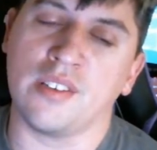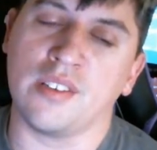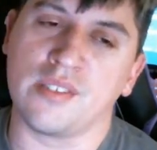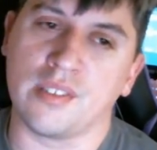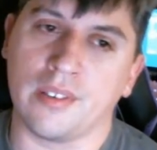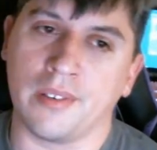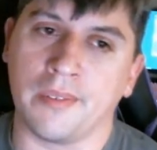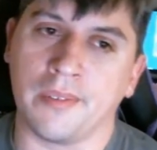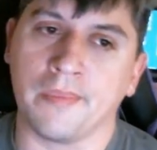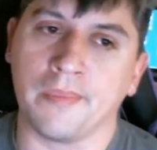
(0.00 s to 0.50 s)

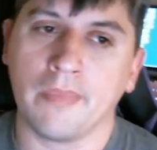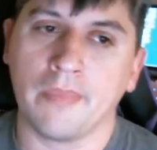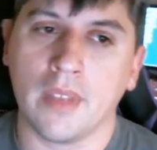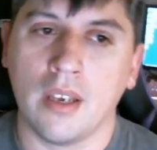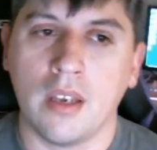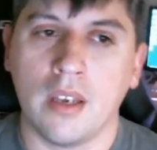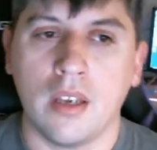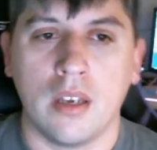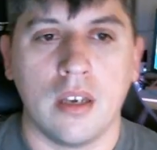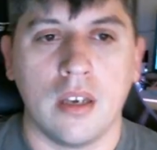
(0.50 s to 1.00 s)
So
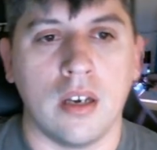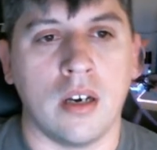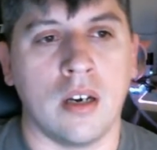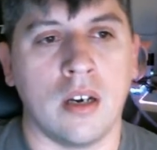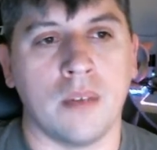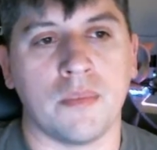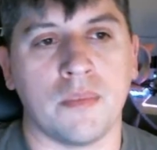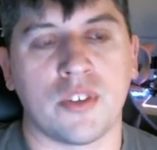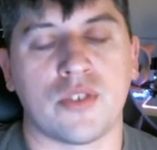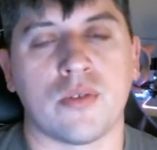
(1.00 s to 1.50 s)

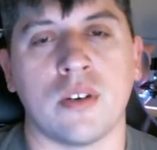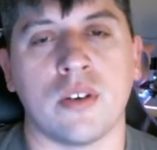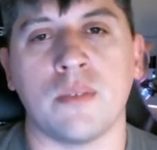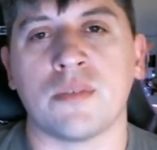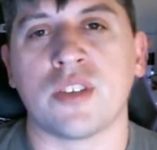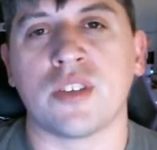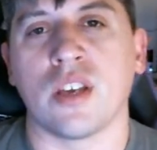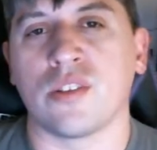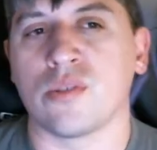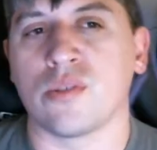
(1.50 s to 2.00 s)
the stream
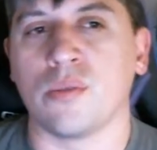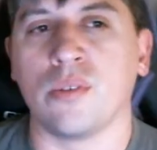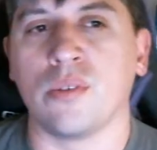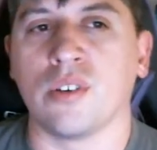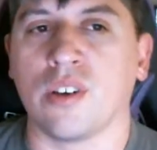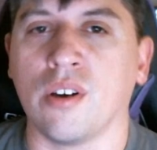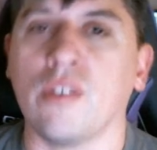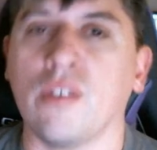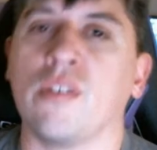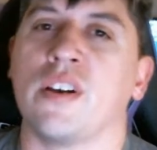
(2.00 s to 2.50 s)
schedule will
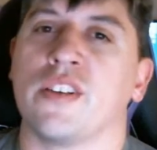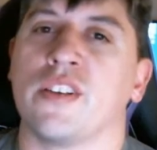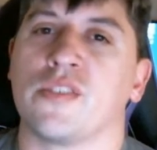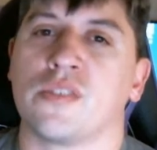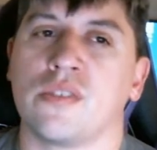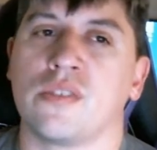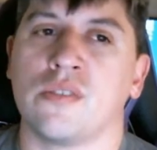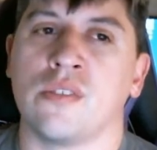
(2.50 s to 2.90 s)
go as